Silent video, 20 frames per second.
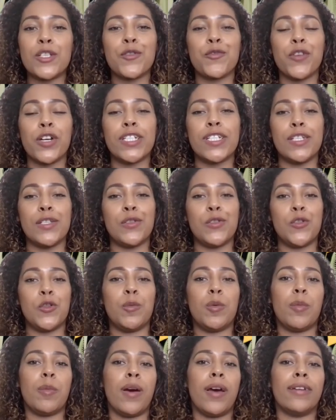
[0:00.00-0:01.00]
writing
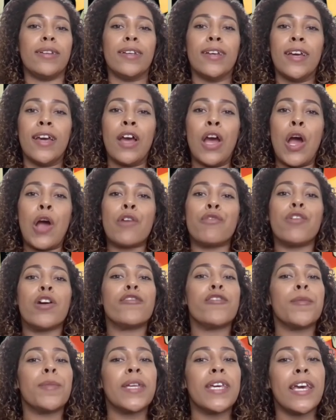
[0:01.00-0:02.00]
Superman. Right
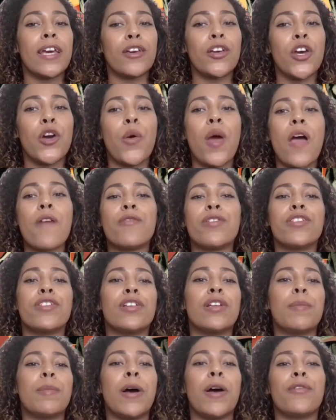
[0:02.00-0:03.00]
from the get-go,
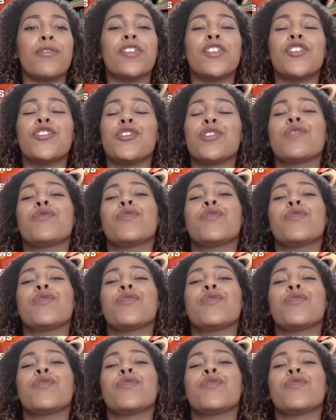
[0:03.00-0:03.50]
everything about this just